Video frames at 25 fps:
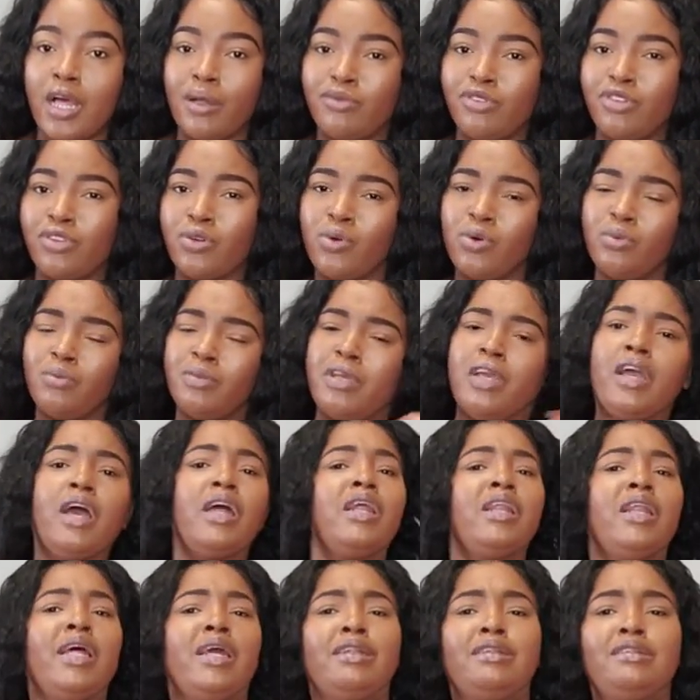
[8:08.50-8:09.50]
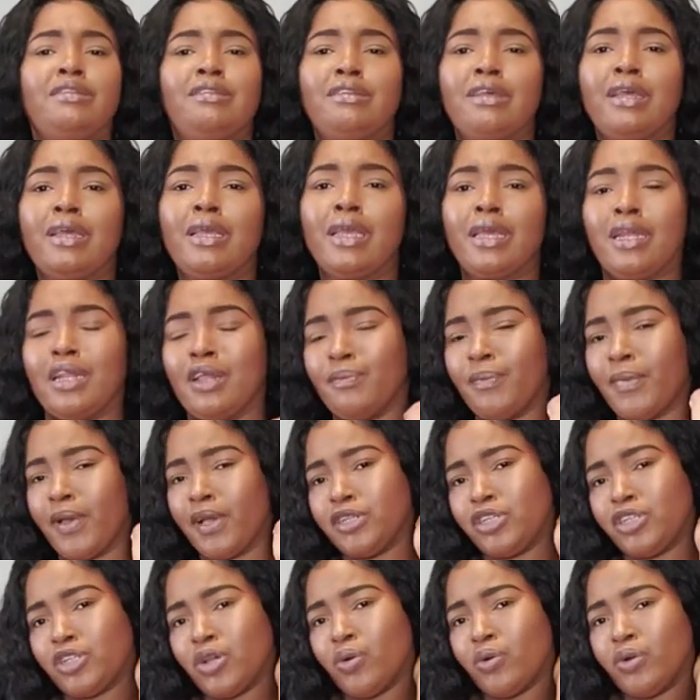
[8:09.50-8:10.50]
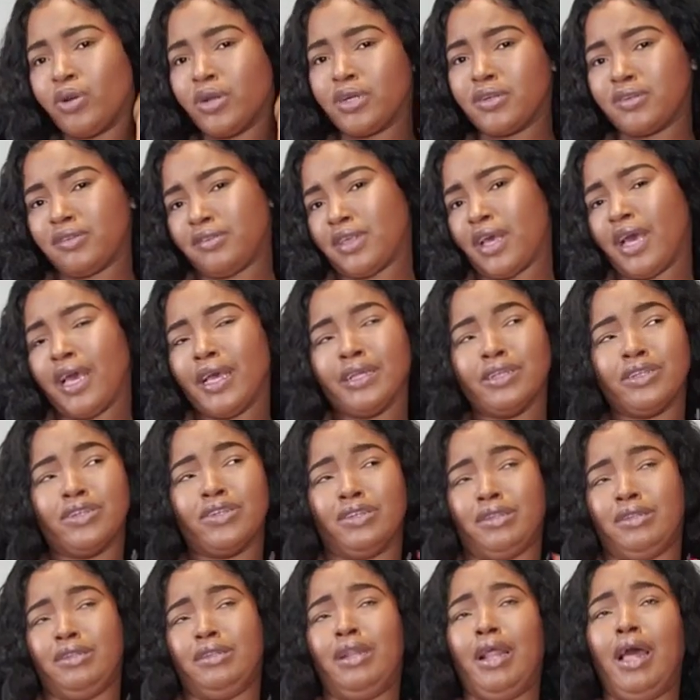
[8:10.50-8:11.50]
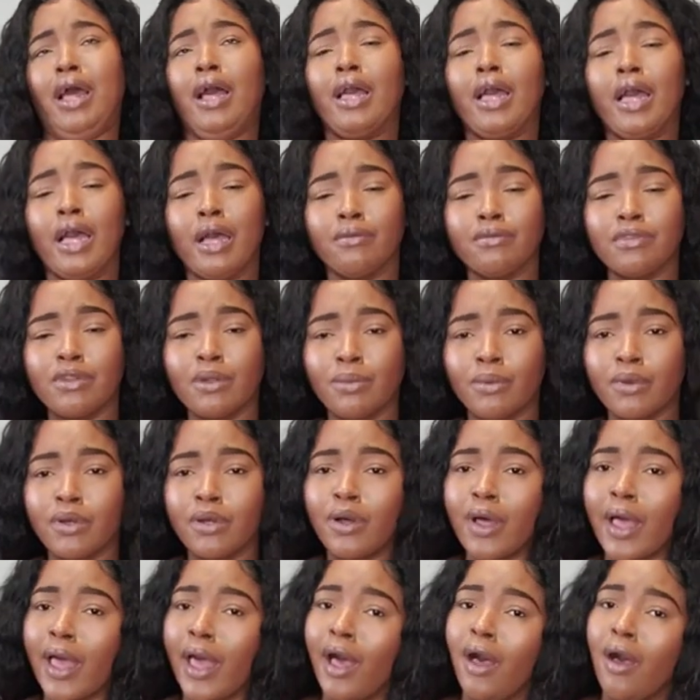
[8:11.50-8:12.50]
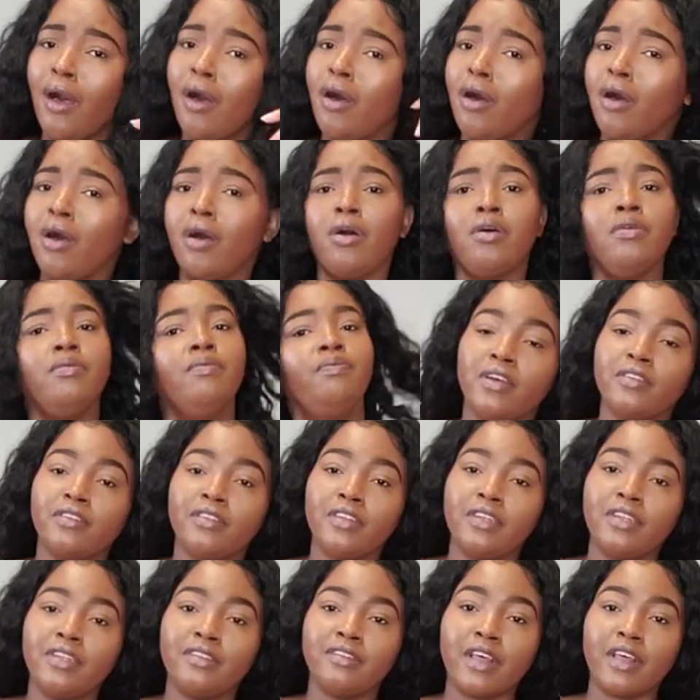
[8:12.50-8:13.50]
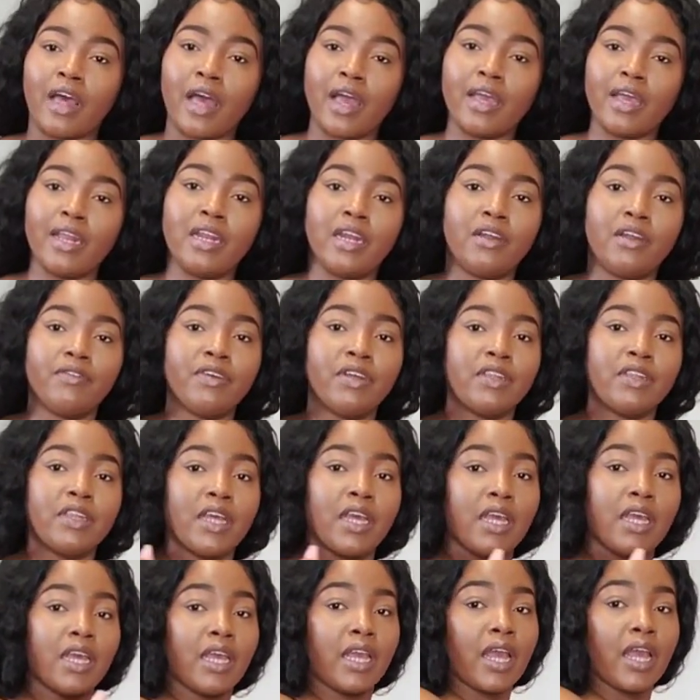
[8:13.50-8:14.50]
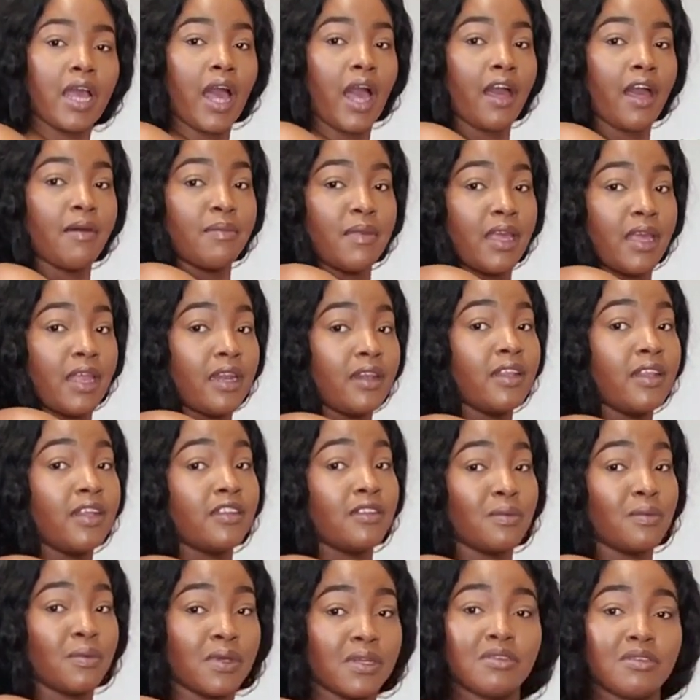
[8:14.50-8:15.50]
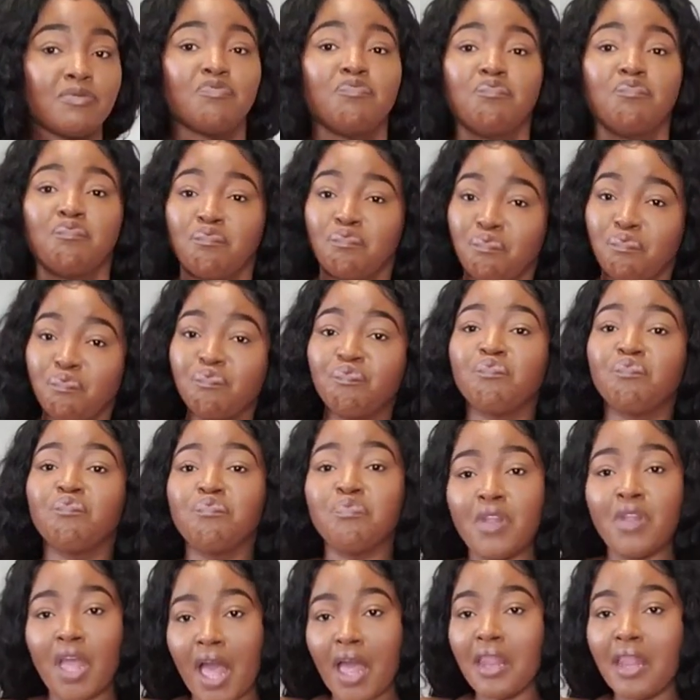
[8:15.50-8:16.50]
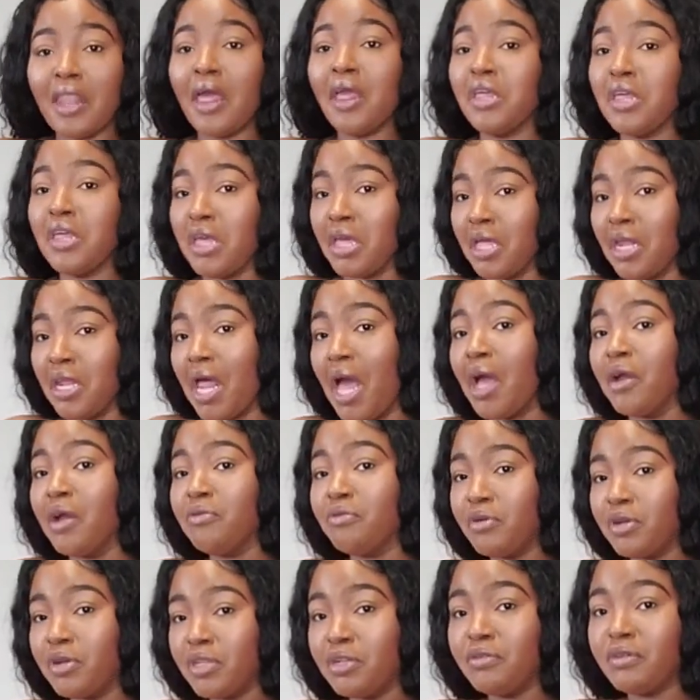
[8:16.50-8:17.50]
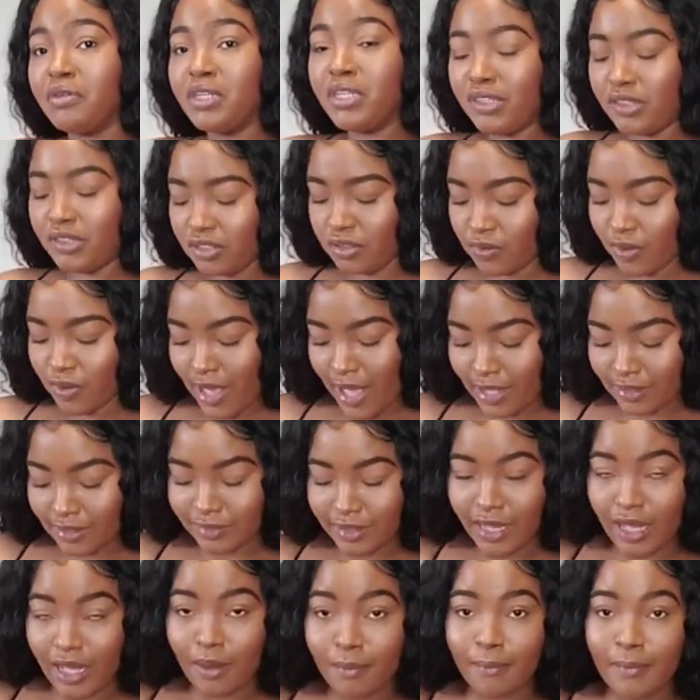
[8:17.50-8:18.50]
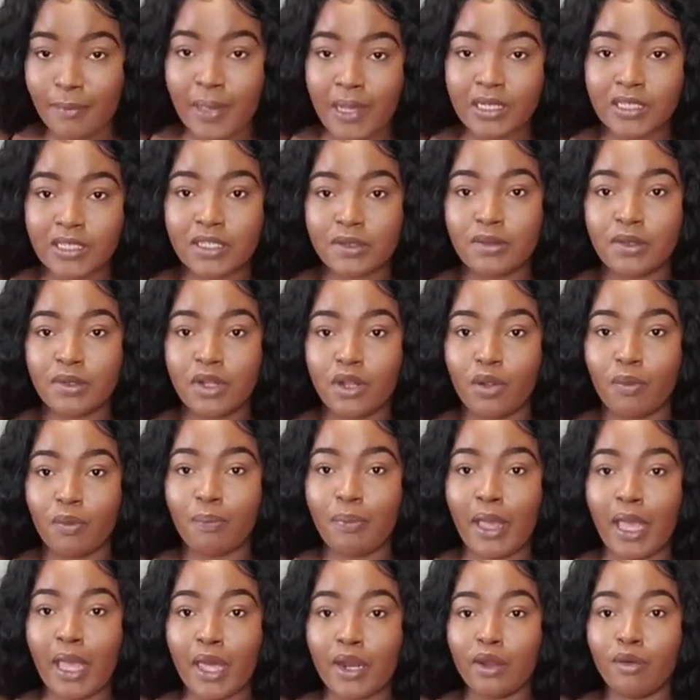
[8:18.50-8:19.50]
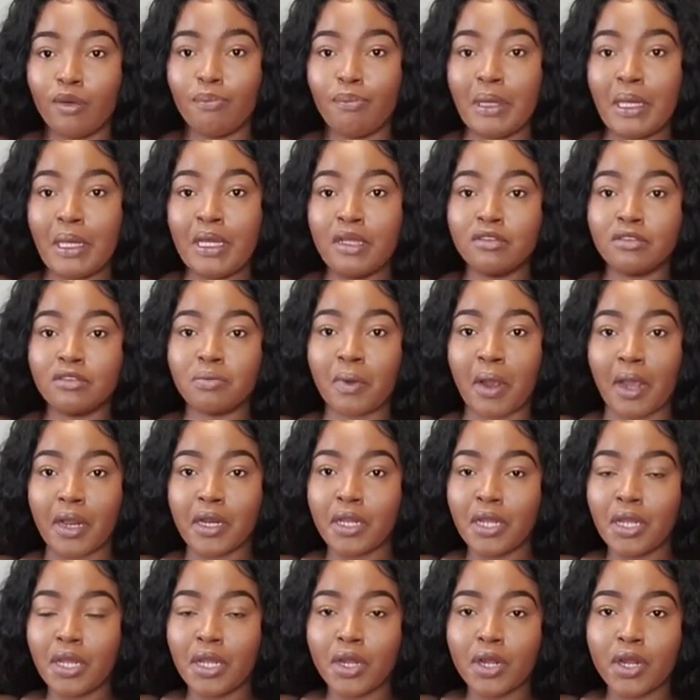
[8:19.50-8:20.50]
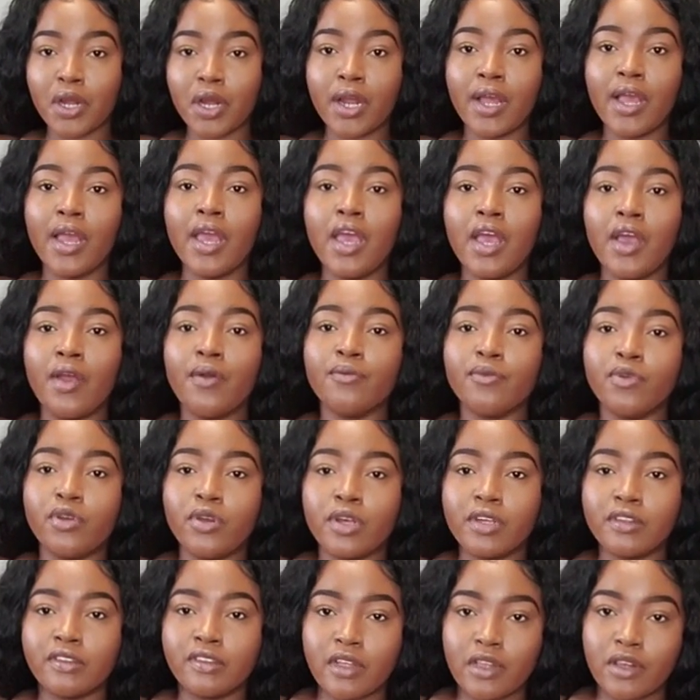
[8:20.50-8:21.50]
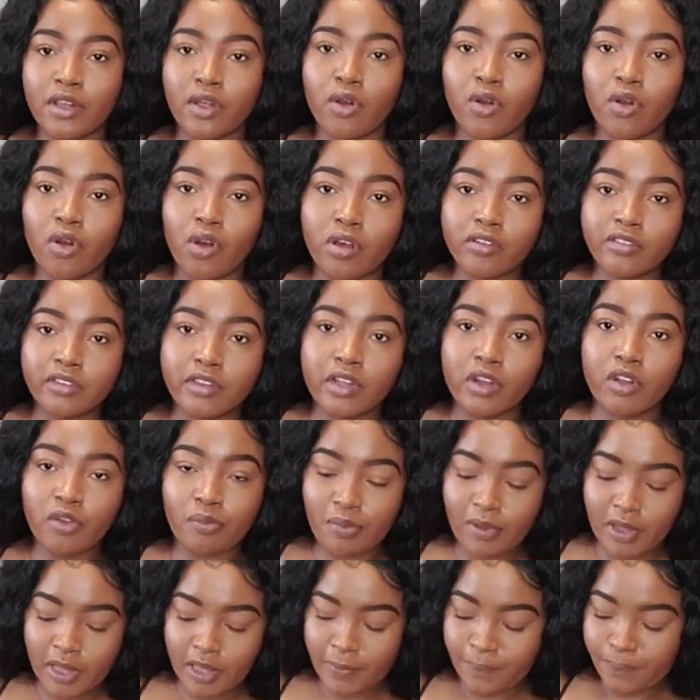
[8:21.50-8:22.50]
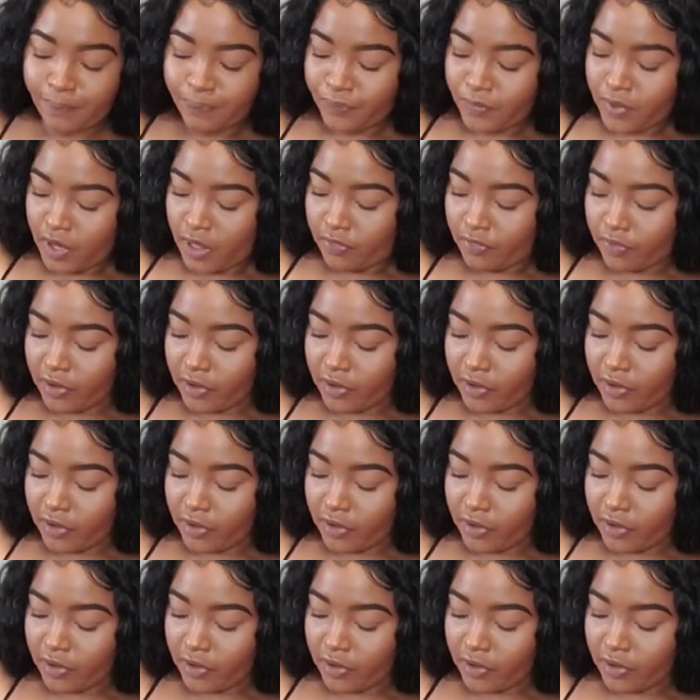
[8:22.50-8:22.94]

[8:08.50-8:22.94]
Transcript: Um, so it wouldn't be kind of like digging in my shoulder because that is just not comfortable at all. As the design and everything, I mean, this one, I like it. I really, really do. It has like a mesh little panel piece right here where you can see the girls a little bit.